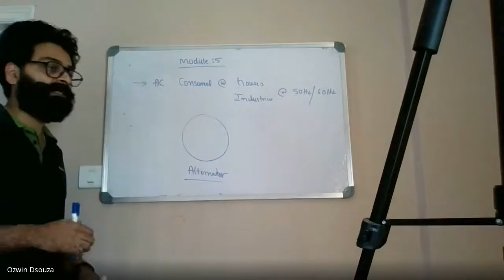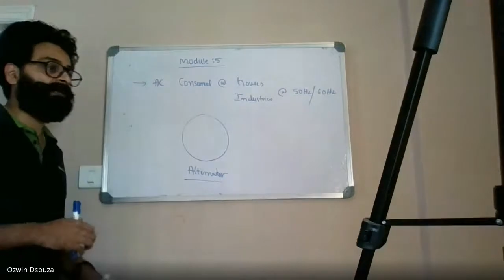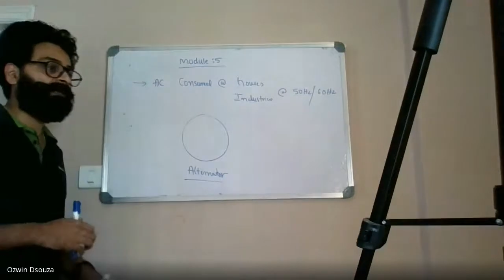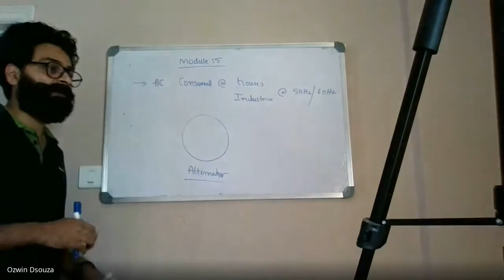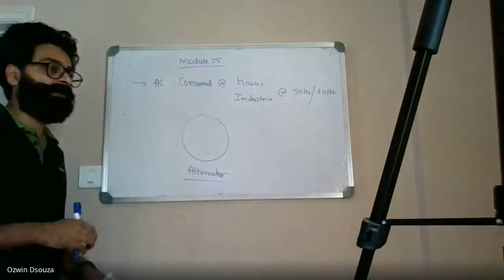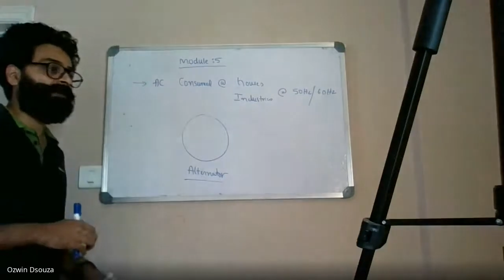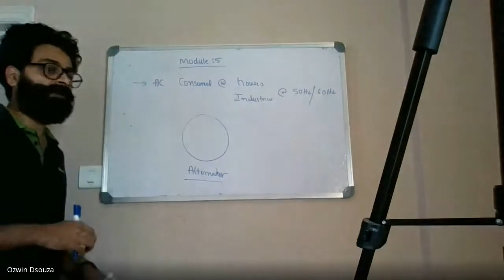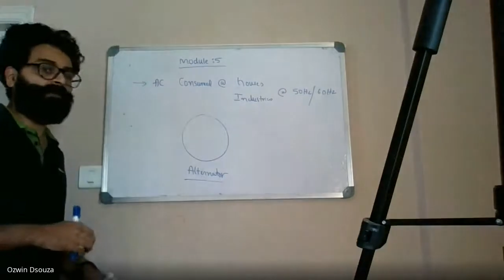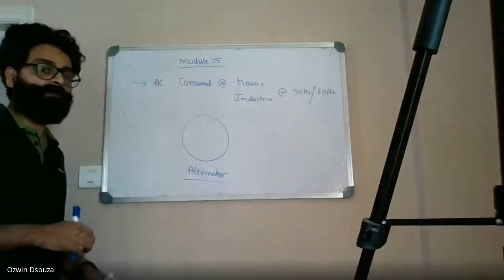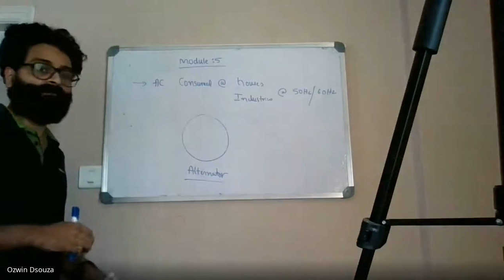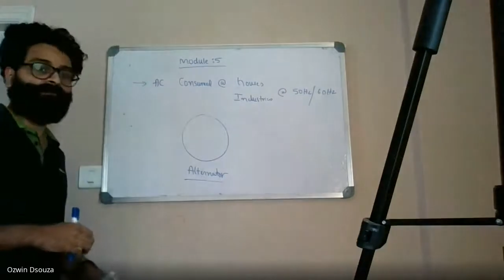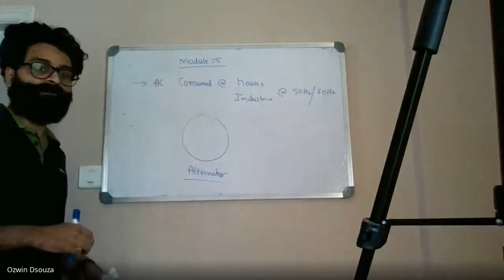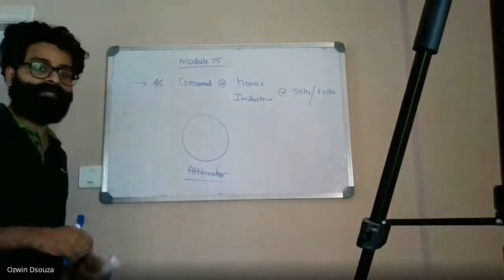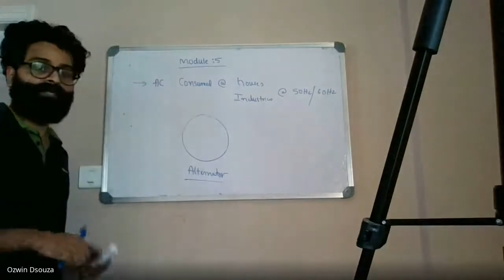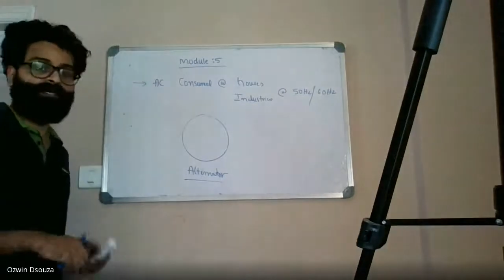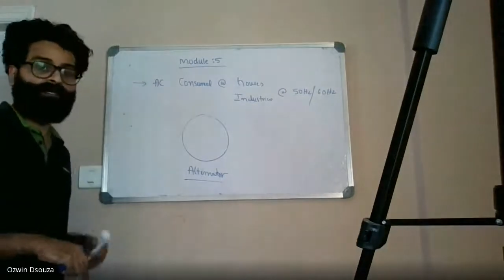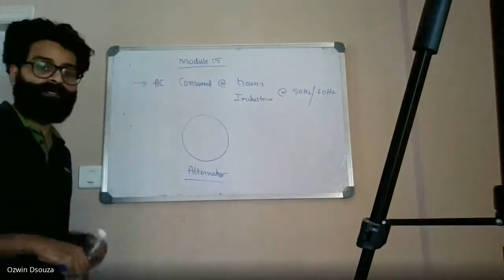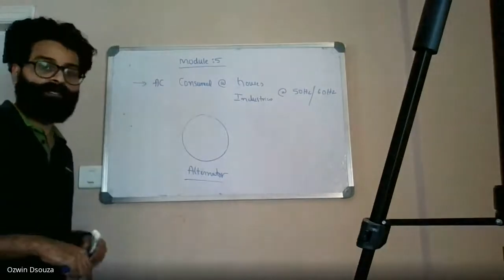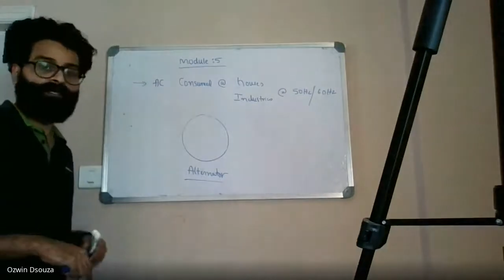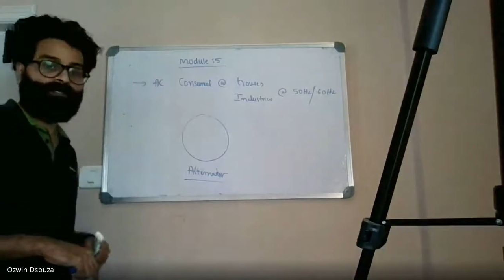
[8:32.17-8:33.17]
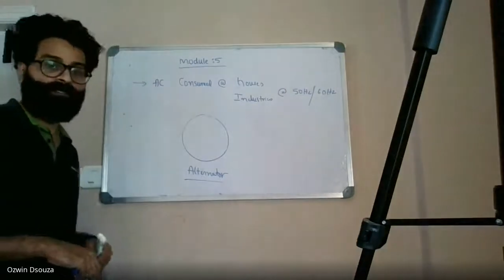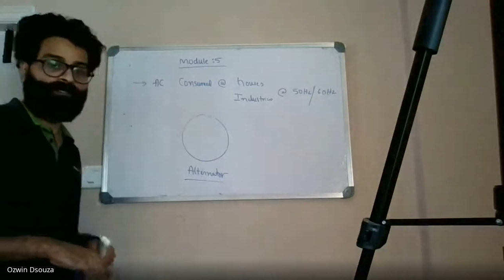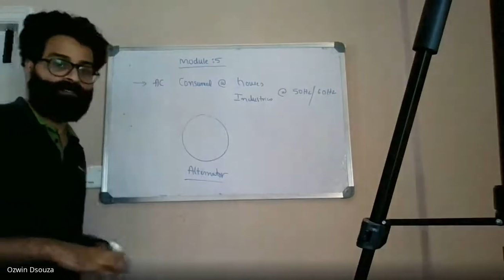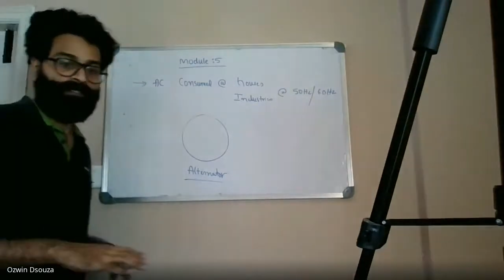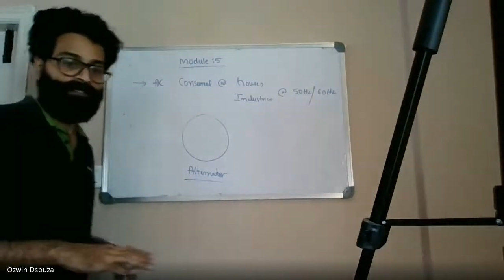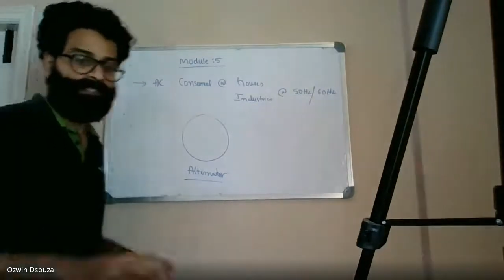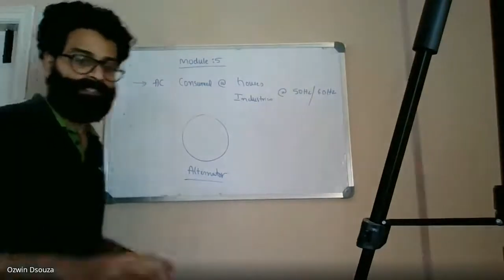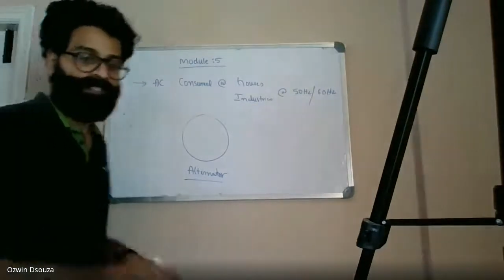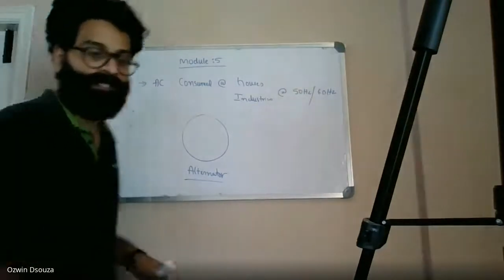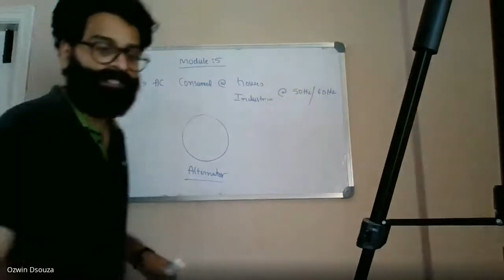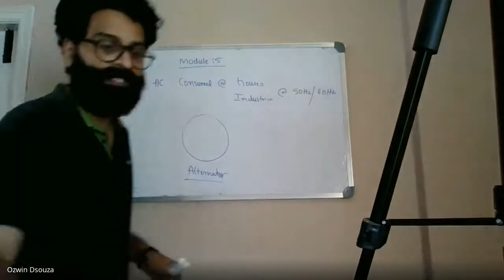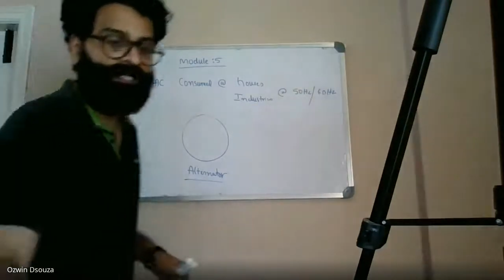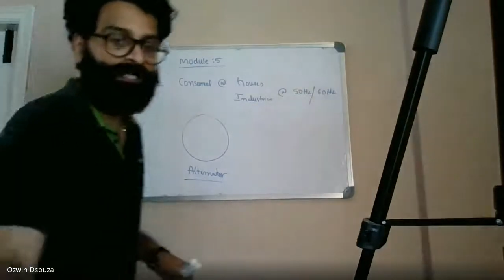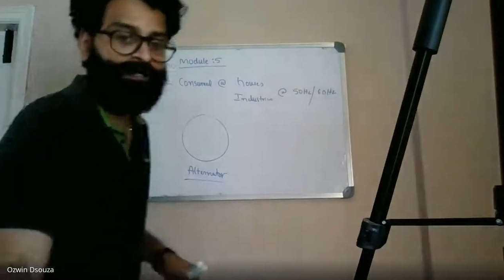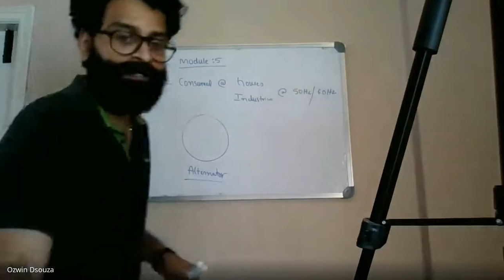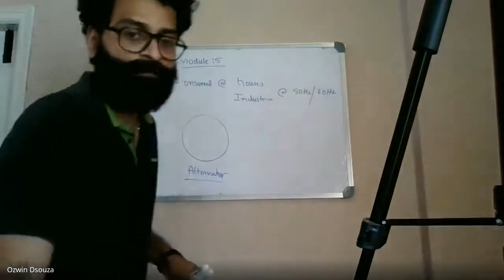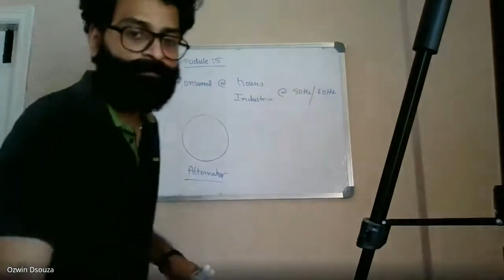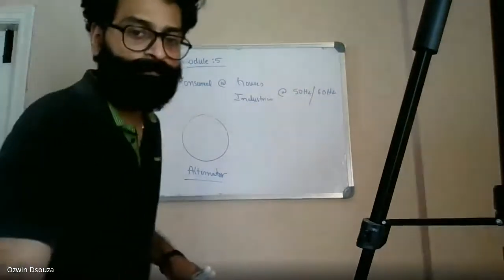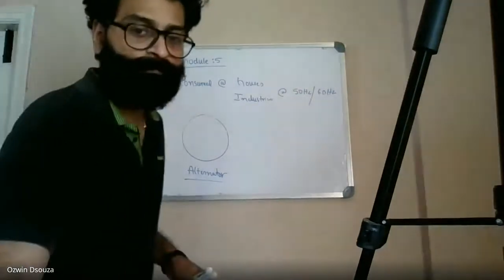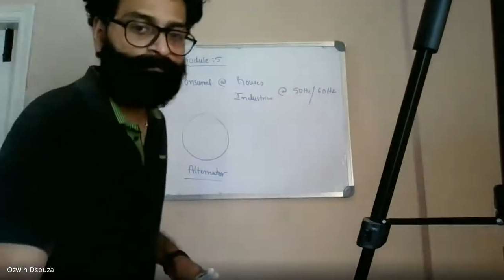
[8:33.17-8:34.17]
uh, we are getting